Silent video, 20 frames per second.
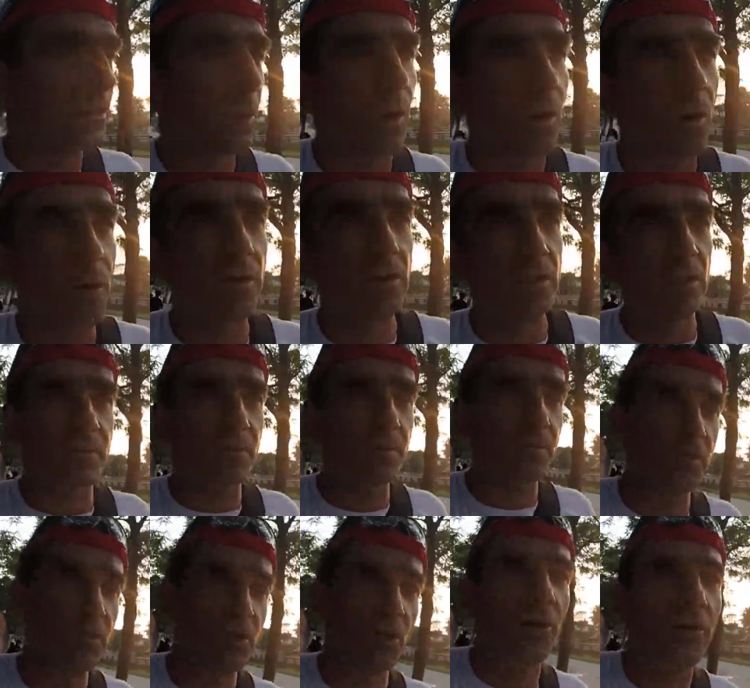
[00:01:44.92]
source of
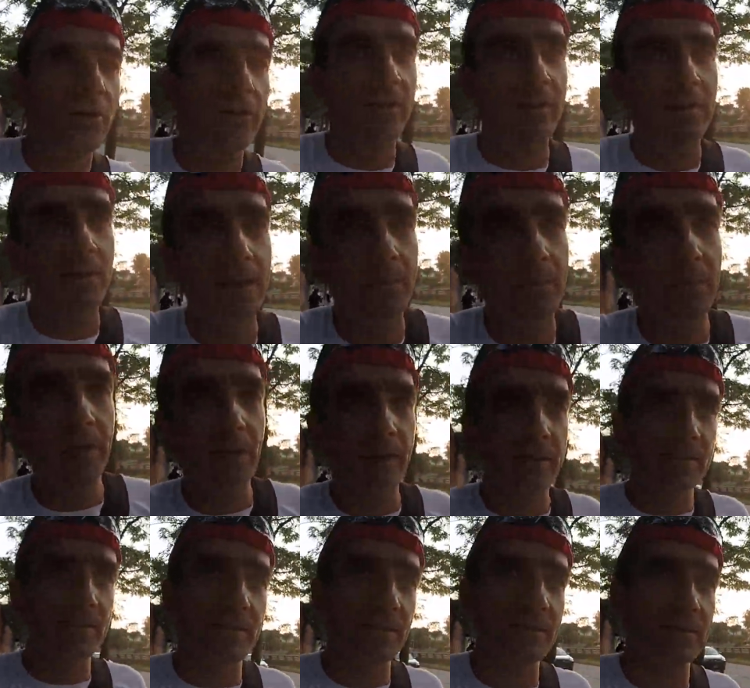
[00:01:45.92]
joy and
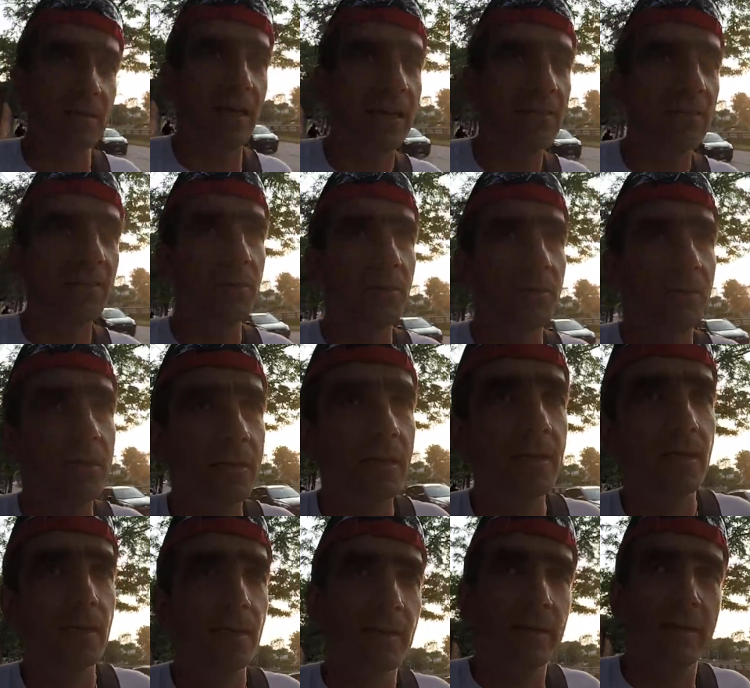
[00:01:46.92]
happiness inside you.
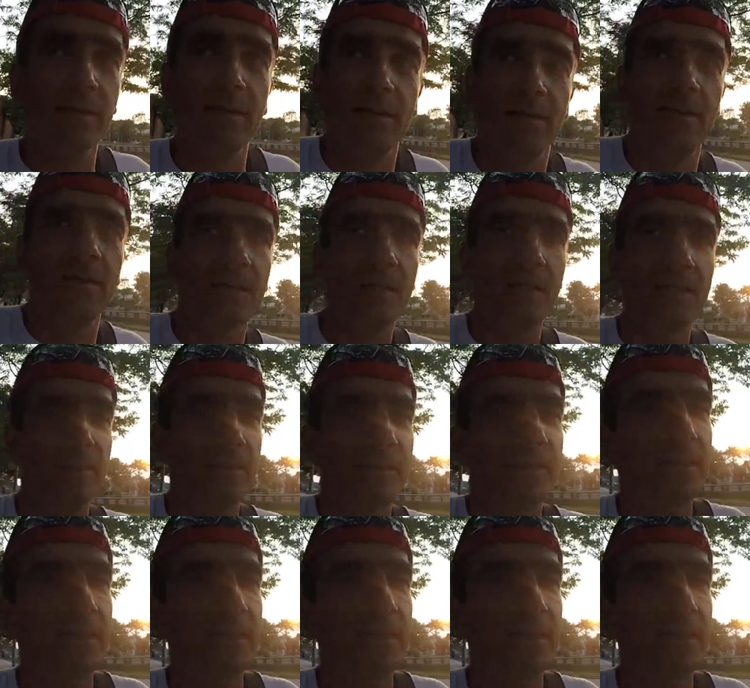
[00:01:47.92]
And